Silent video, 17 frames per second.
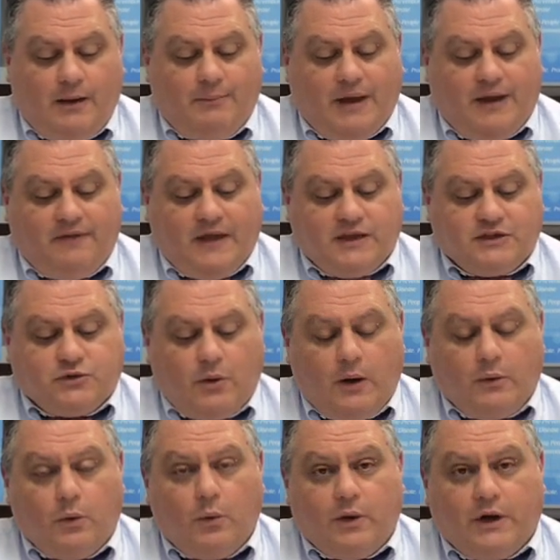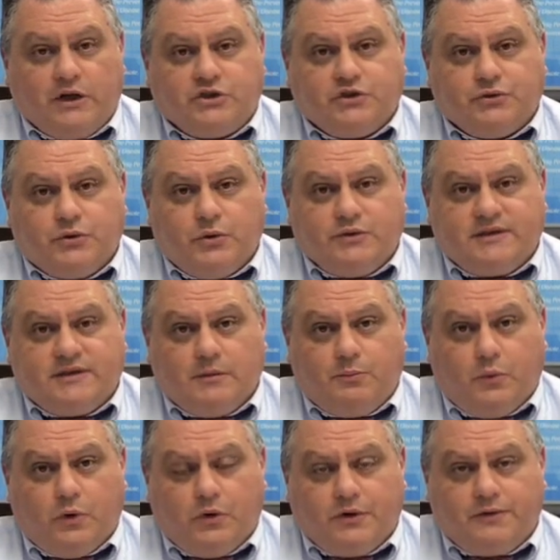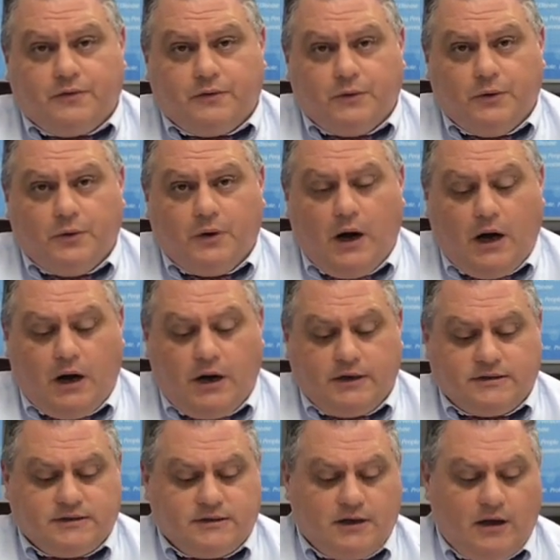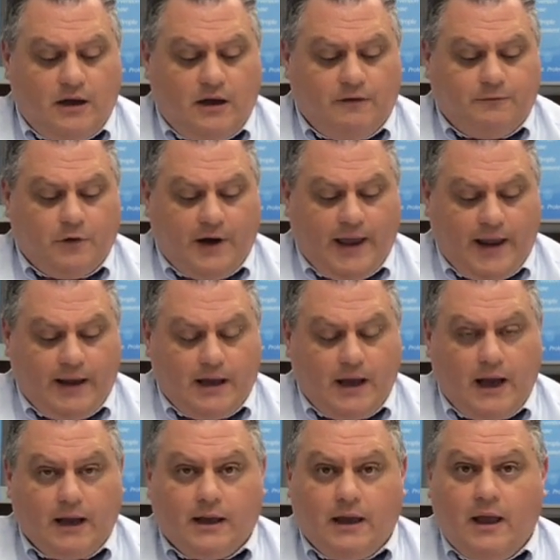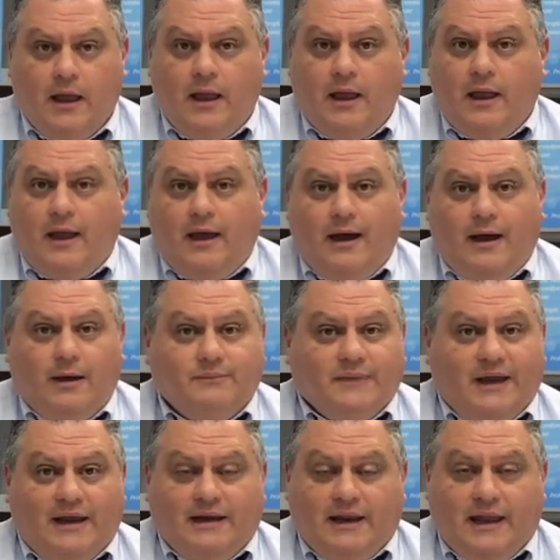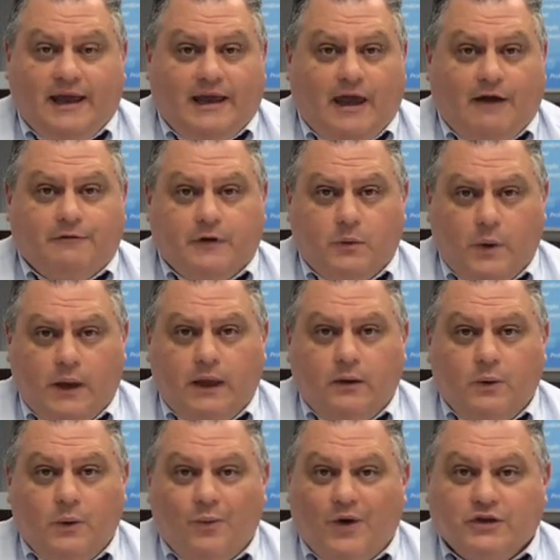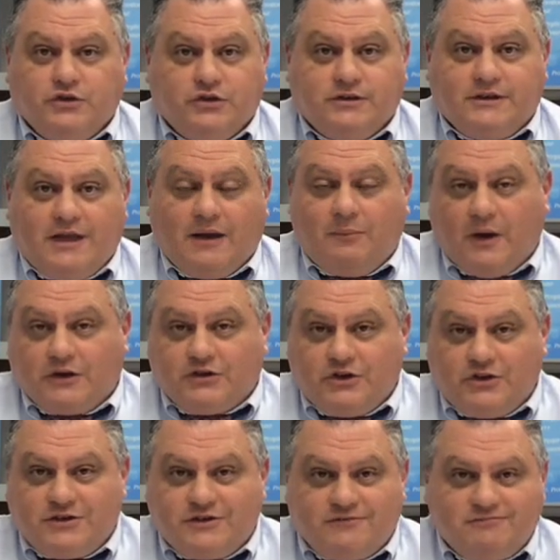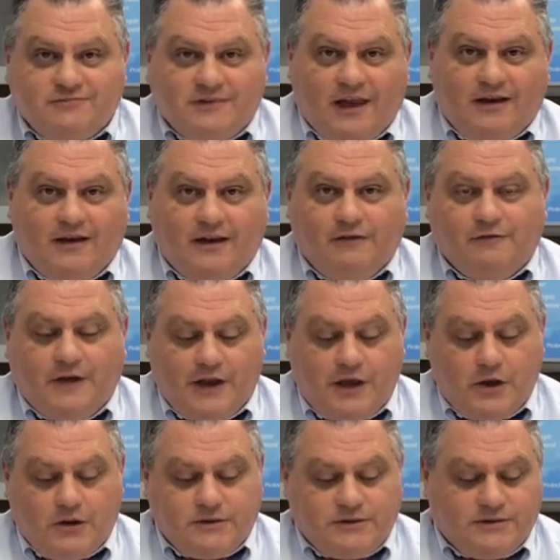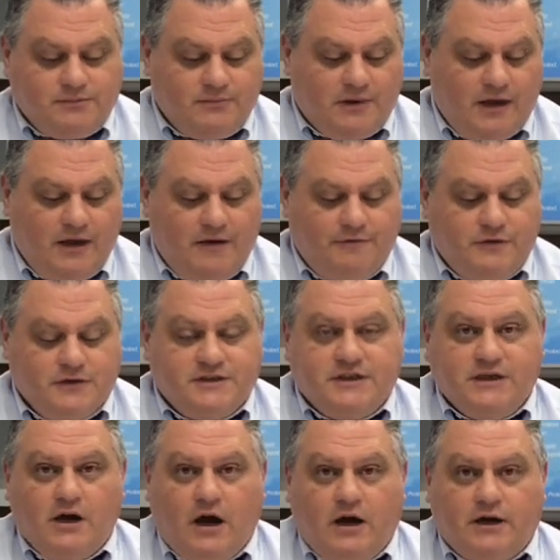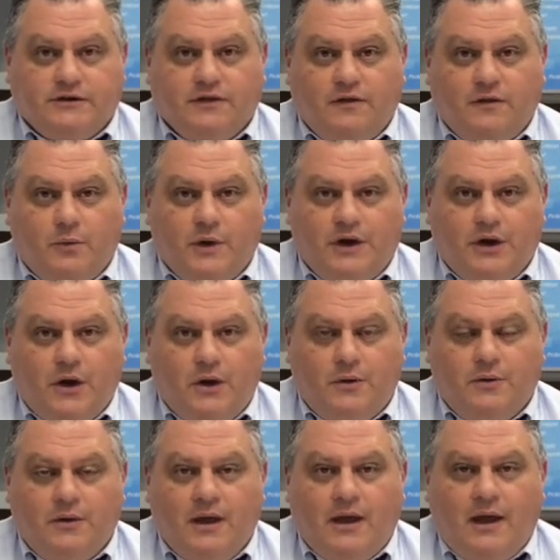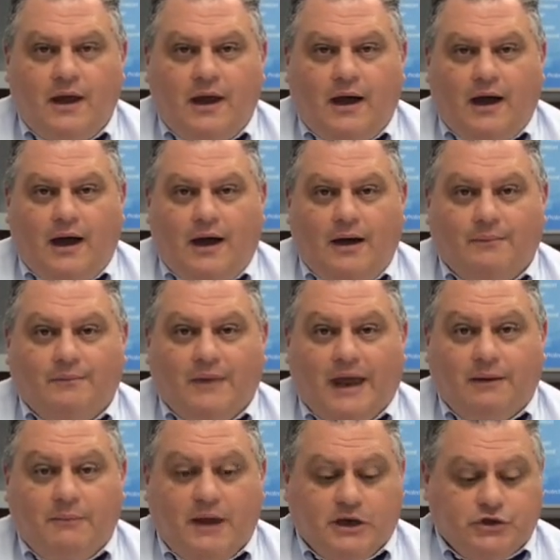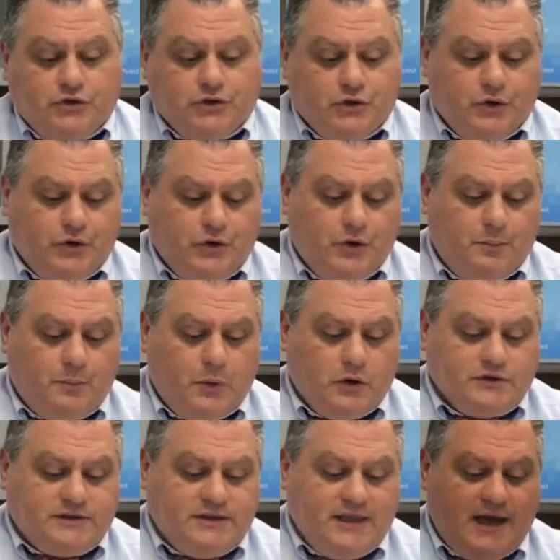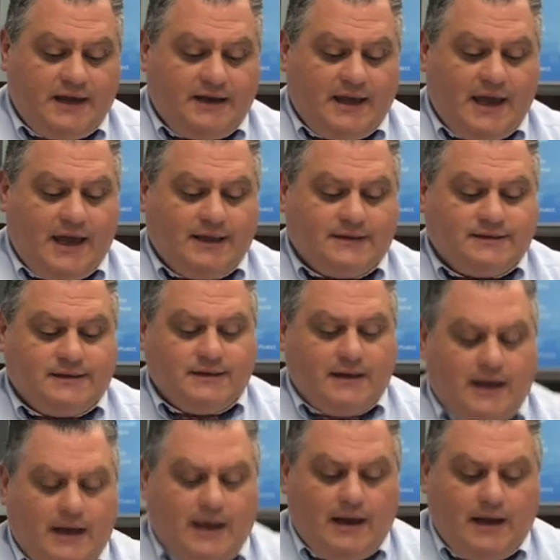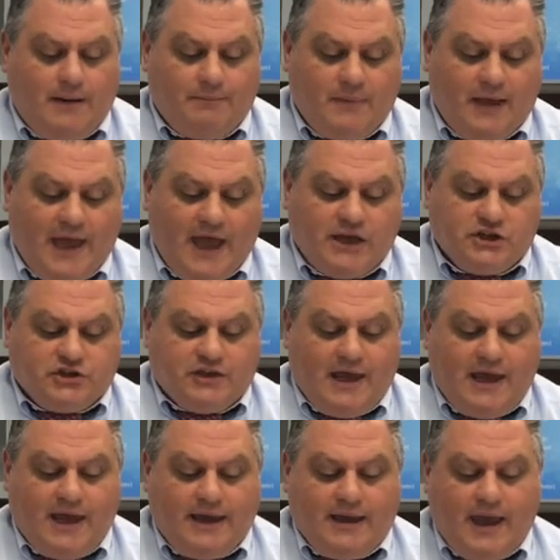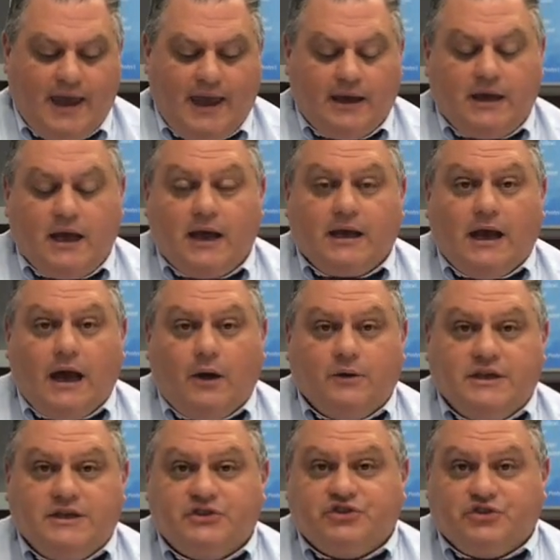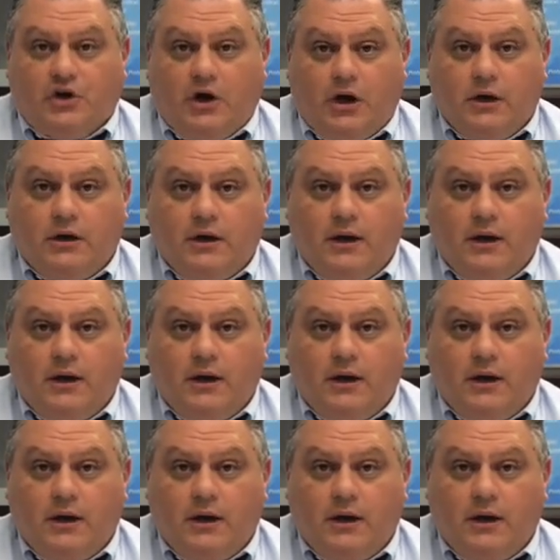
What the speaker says: and that's why we want to show support through Hearts for Hancock. And like every week, we want you to take pictures, take little videos. If you see a heart in the window, and make sure you post that at hashtag HancockCountyStrong.